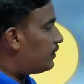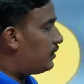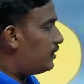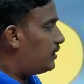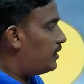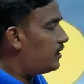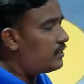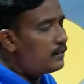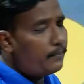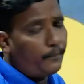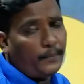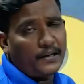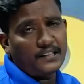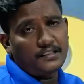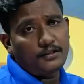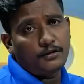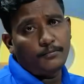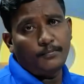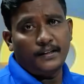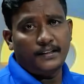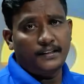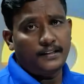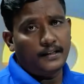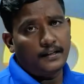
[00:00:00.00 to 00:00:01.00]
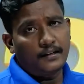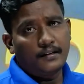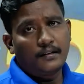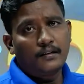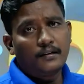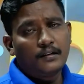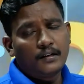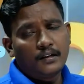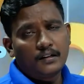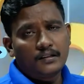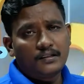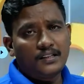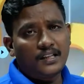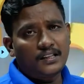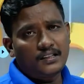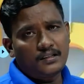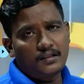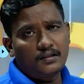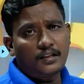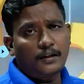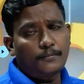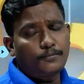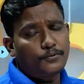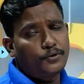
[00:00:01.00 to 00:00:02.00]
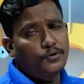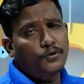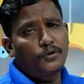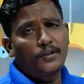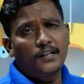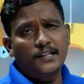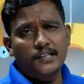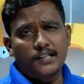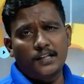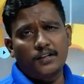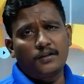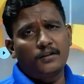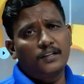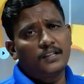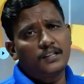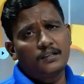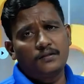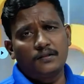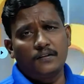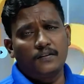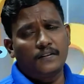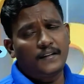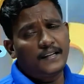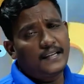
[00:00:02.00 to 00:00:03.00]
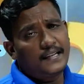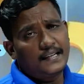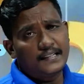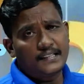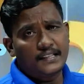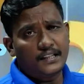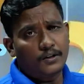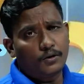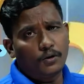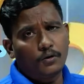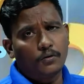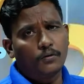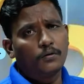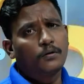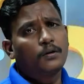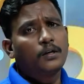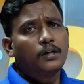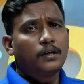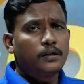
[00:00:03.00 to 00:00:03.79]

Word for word: This is the best method. Just substituting 0 is very easy, no?